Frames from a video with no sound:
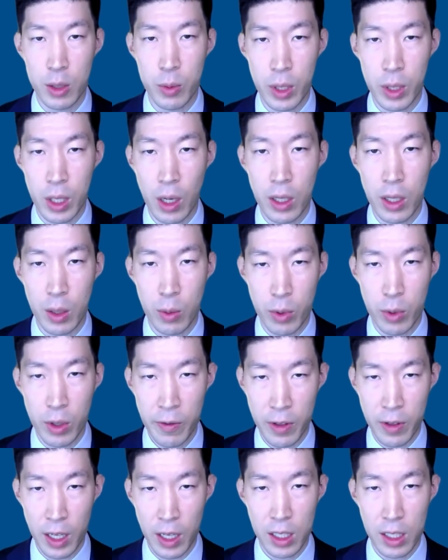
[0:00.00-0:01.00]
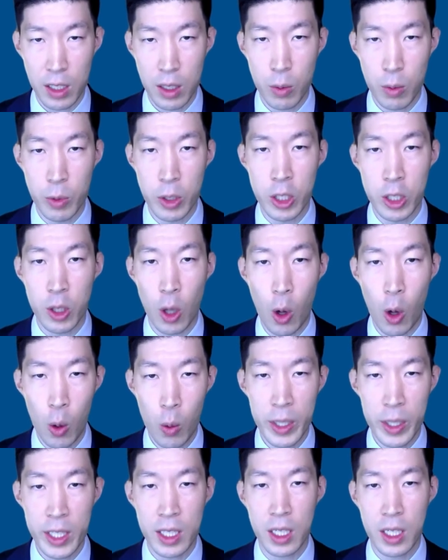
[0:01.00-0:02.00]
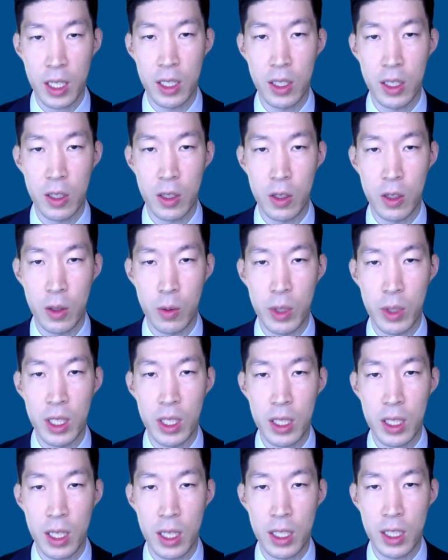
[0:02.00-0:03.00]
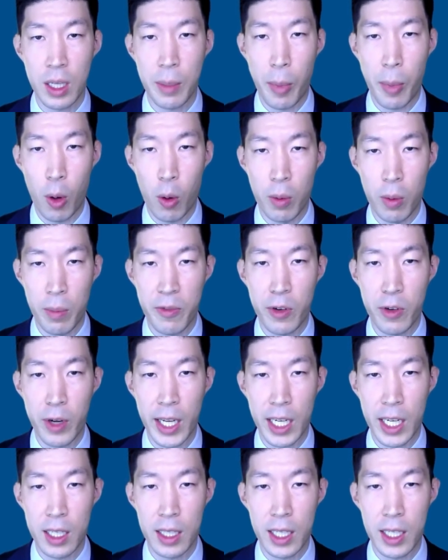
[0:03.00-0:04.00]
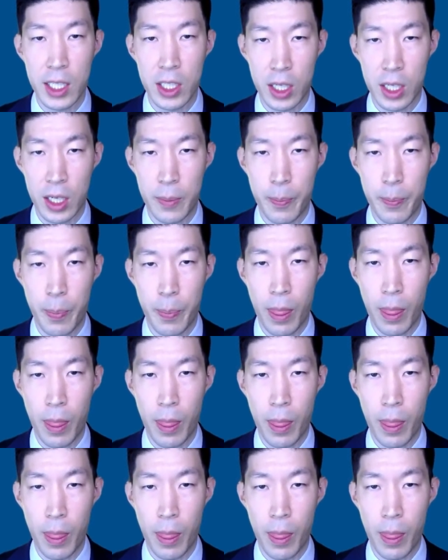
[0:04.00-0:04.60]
is regarding reflux, which is always a concern when discussing POEM for achalasia.